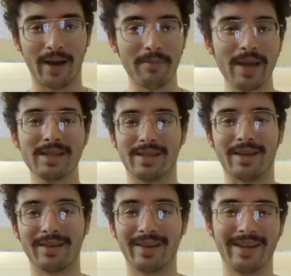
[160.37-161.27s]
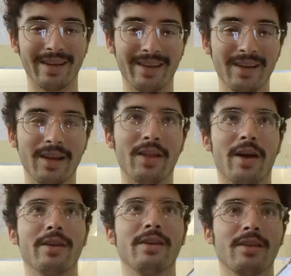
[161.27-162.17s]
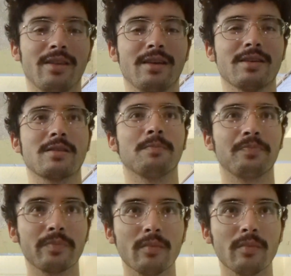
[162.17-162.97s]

Amazing. Like, and another thing is,